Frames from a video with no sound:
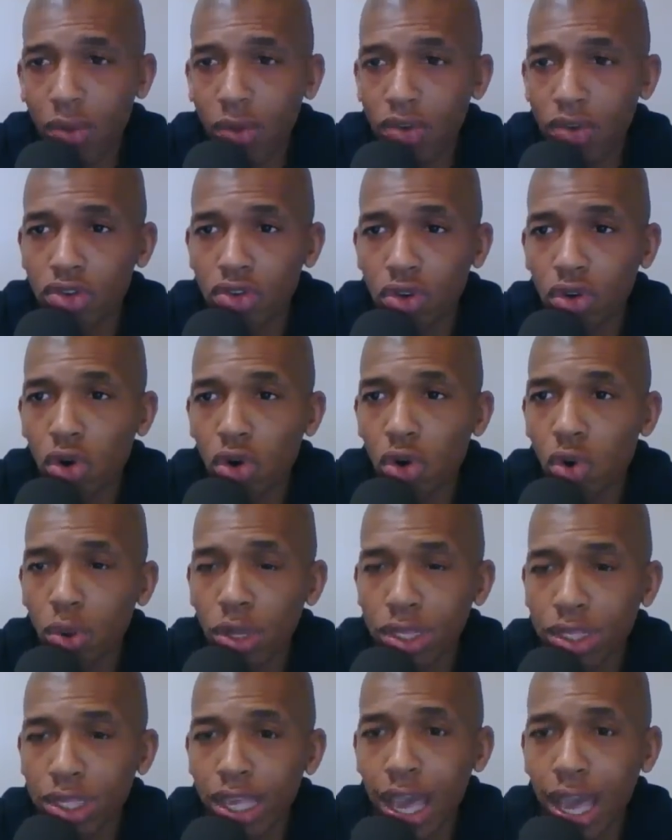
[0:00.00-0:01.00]
I was
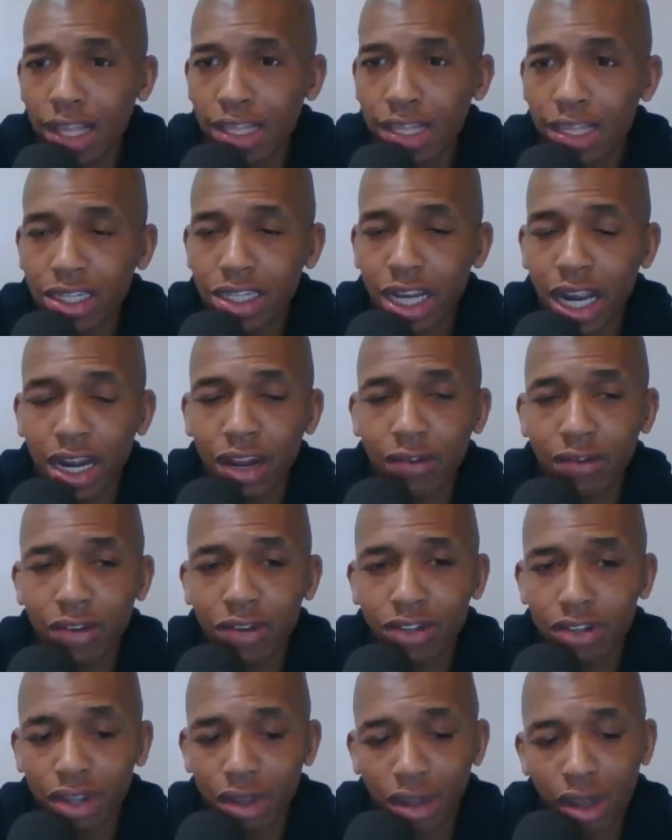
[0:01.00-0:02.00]
cool with taxing China
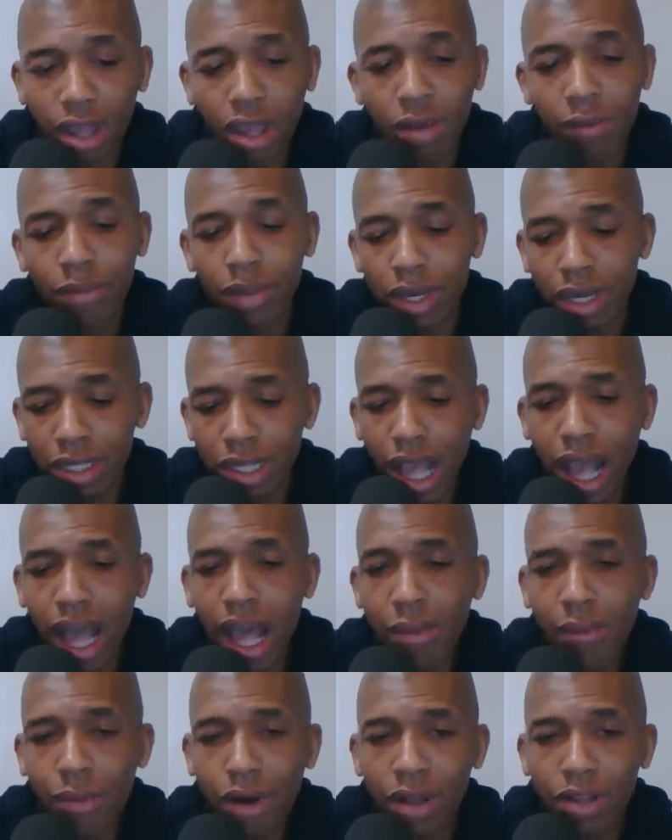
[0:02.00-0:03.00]
for shit because
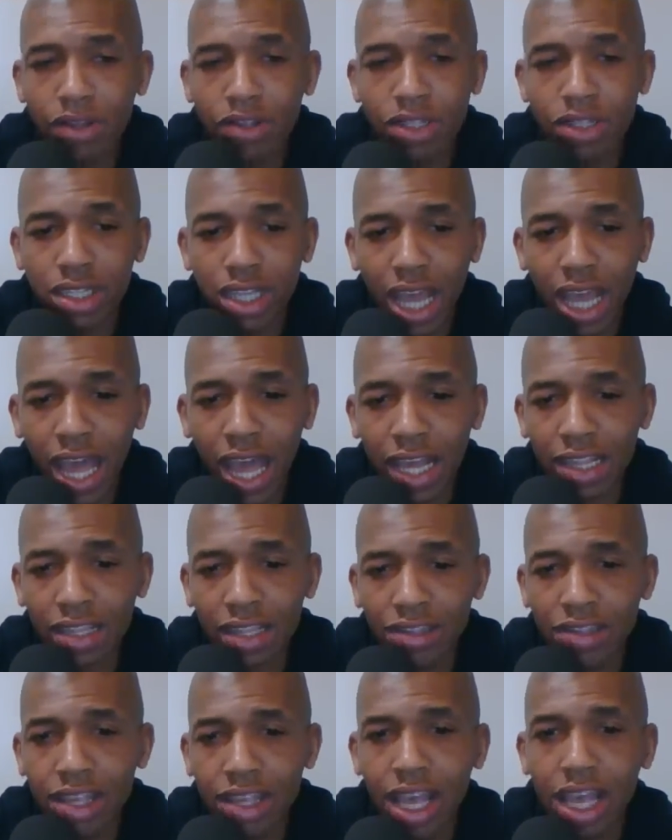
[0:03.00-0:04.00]
how much
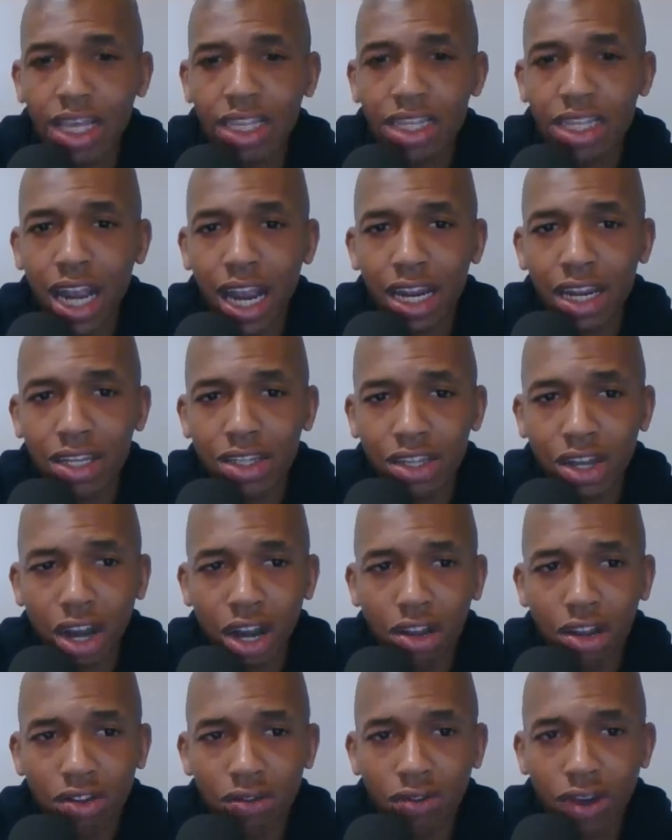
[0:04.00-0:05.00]
taxes China
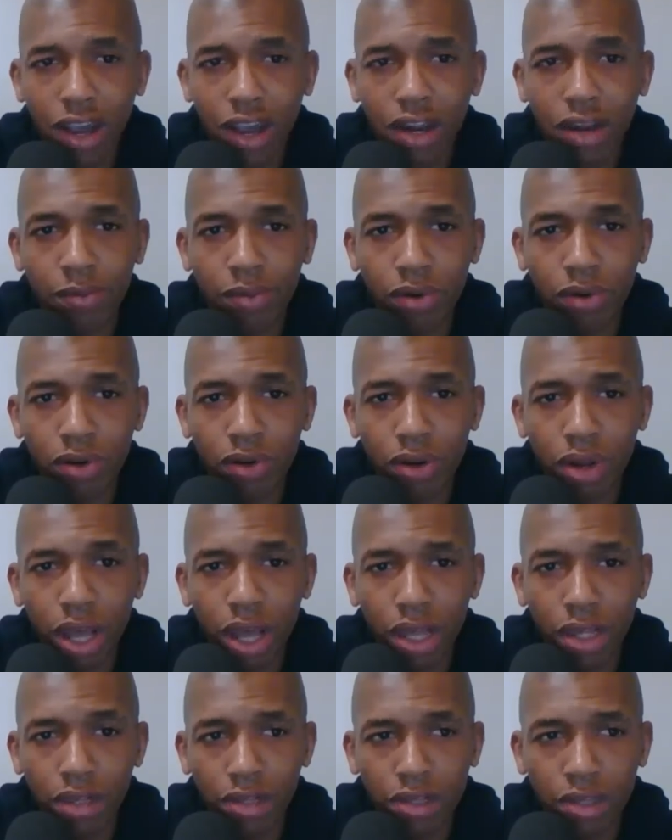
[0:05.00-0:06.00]
turns around and put on
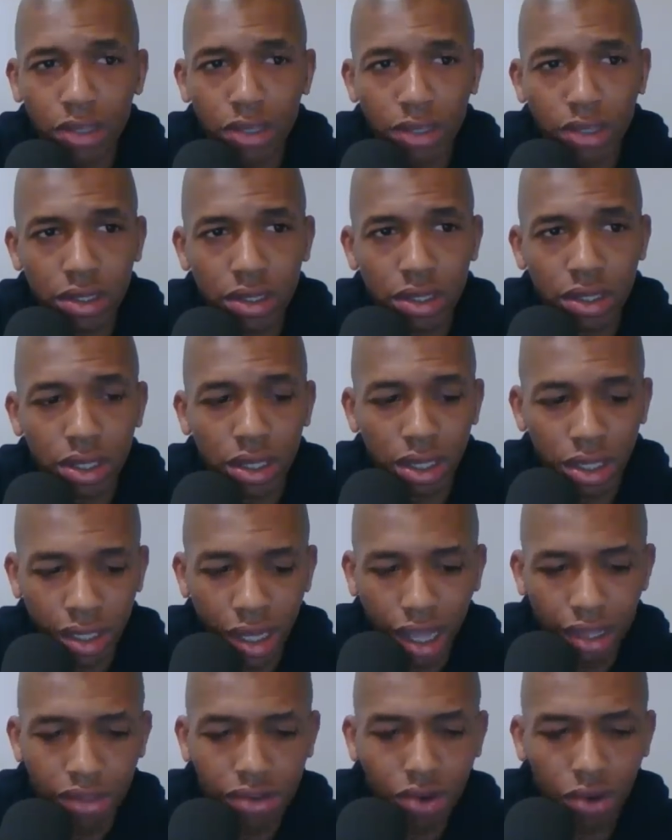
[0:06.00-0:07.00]
us.
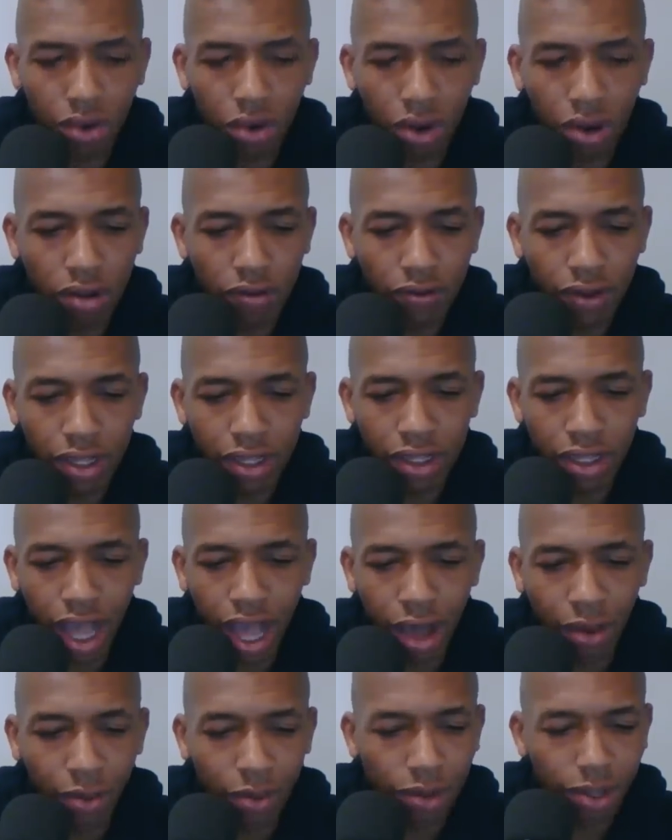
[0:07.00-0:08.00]
That's the only reason
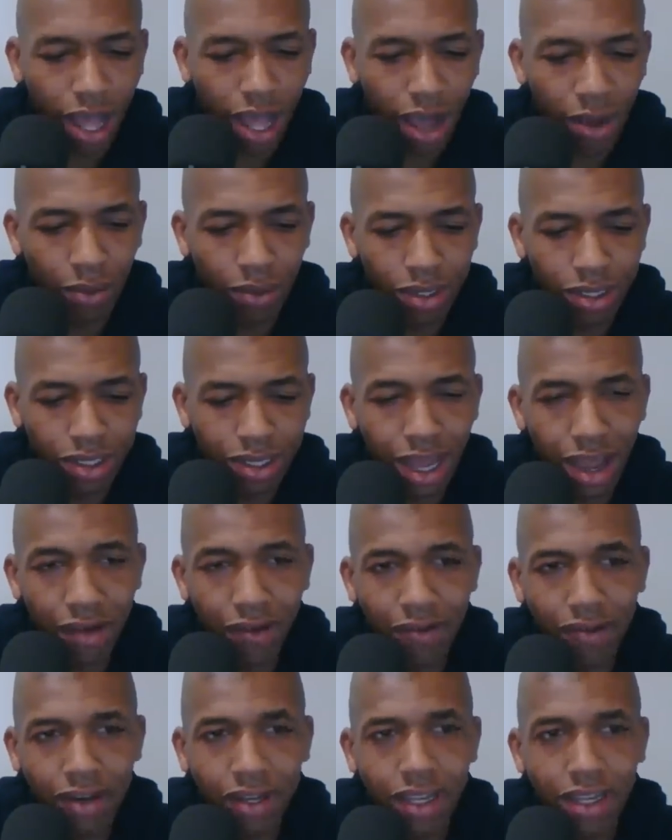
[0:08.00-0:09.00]
I was
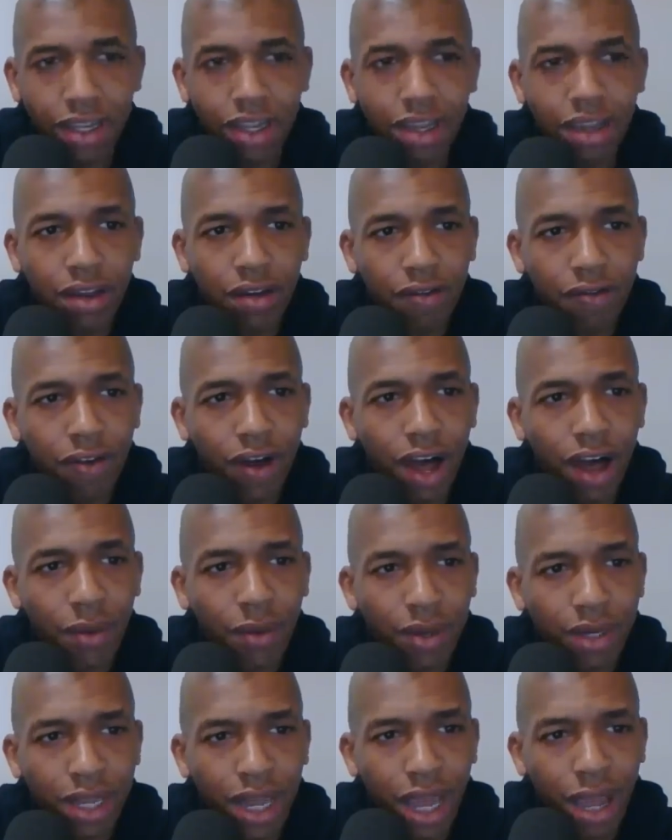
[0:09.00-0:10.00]
definitely fine
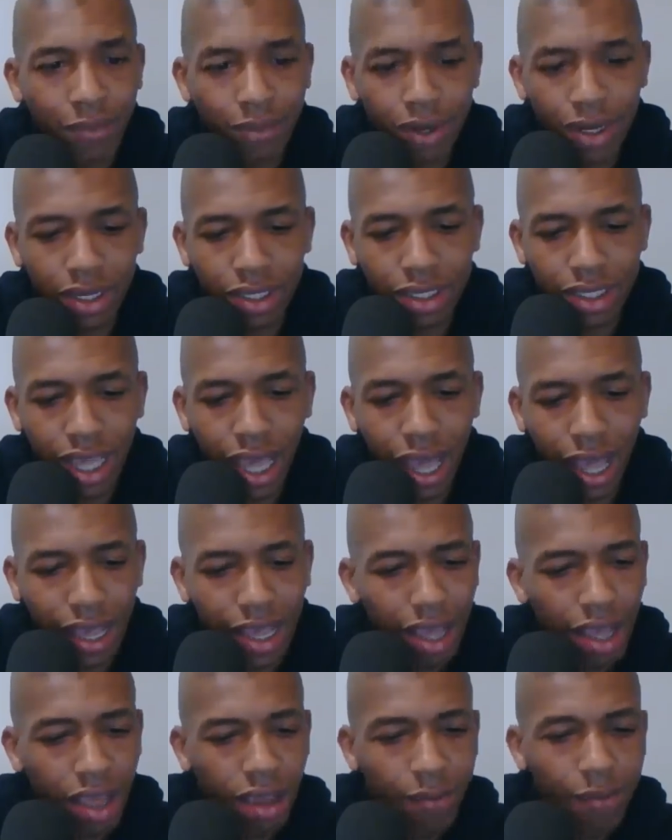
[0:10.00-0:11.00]
with that,
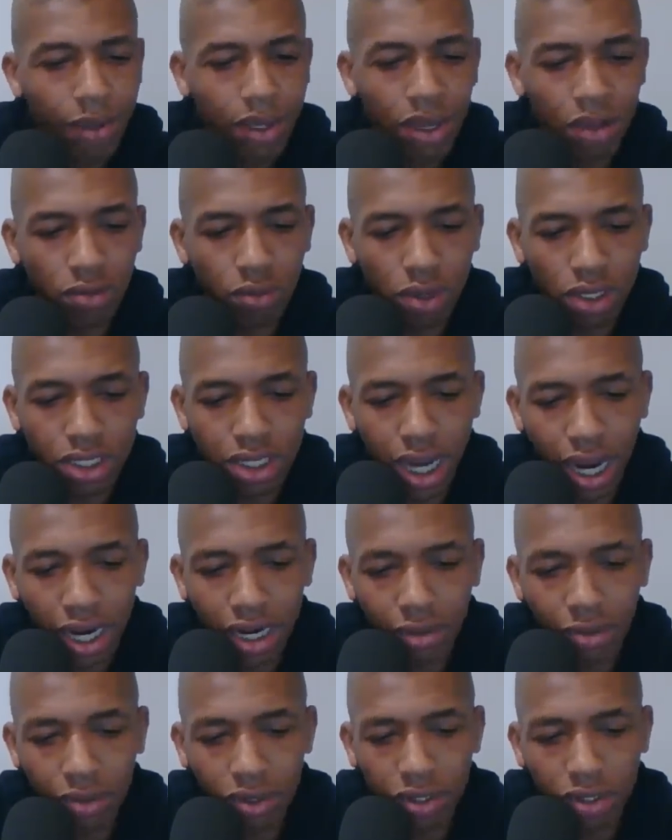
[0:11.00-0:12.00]
because what
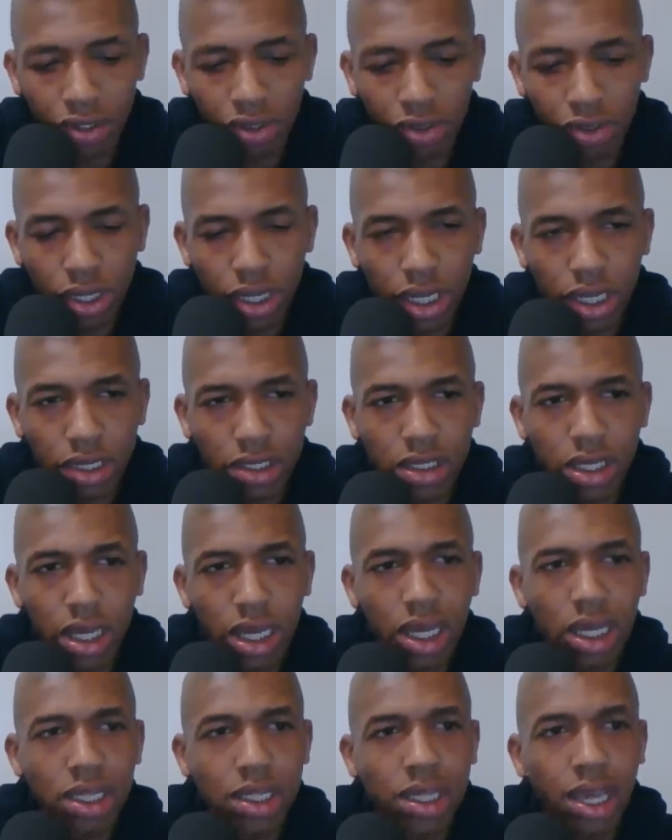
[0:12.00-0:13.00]
China would do is
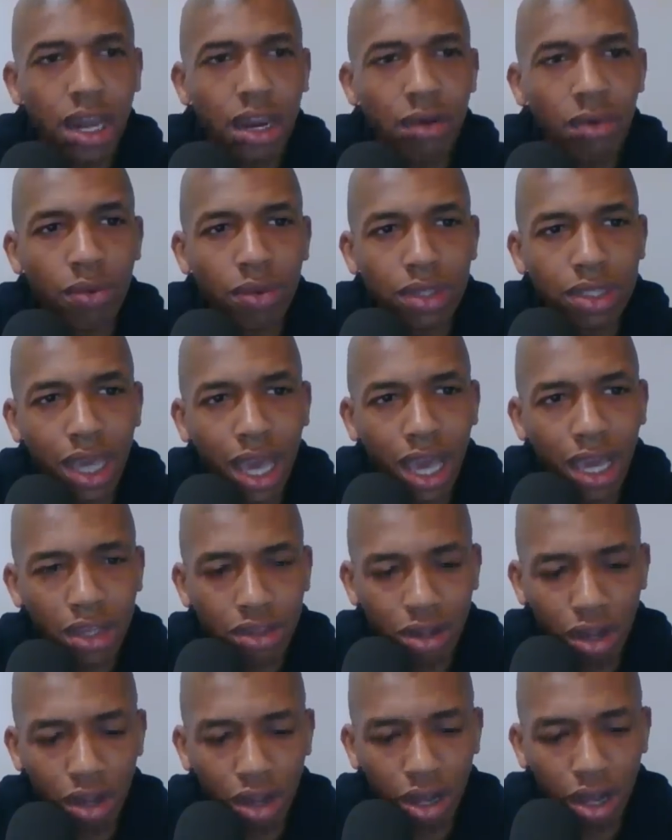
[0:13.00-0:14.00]
China would tax
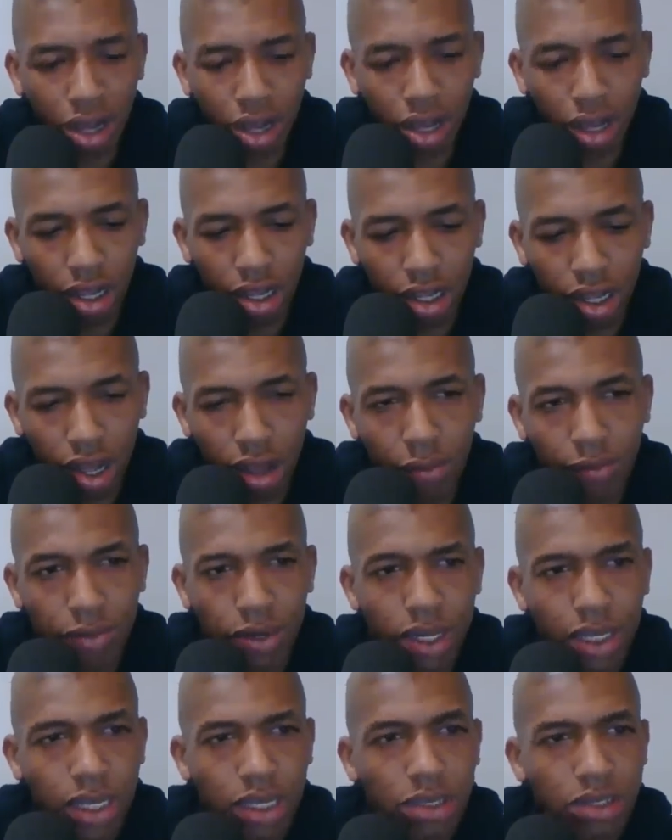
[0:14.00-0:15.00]
our
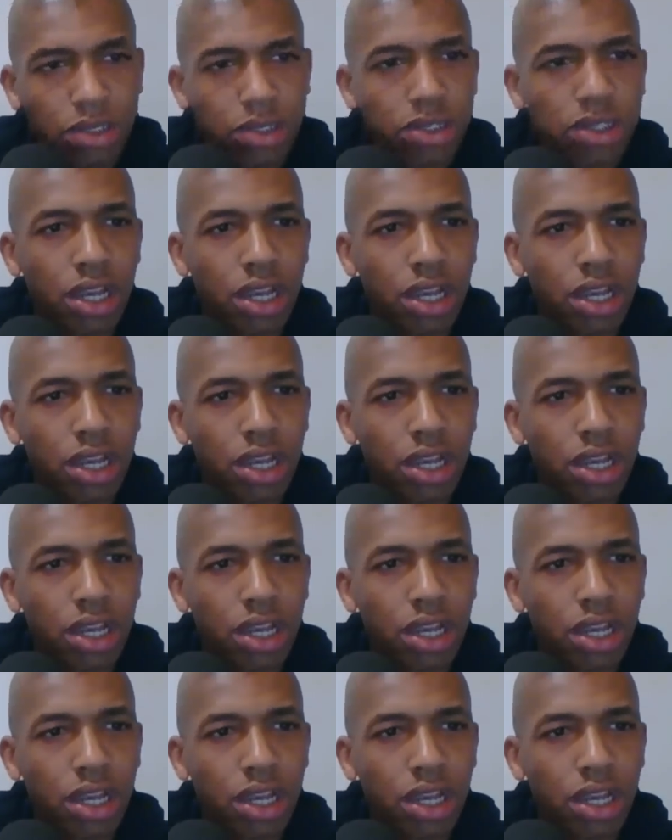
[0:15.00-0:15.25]
companies.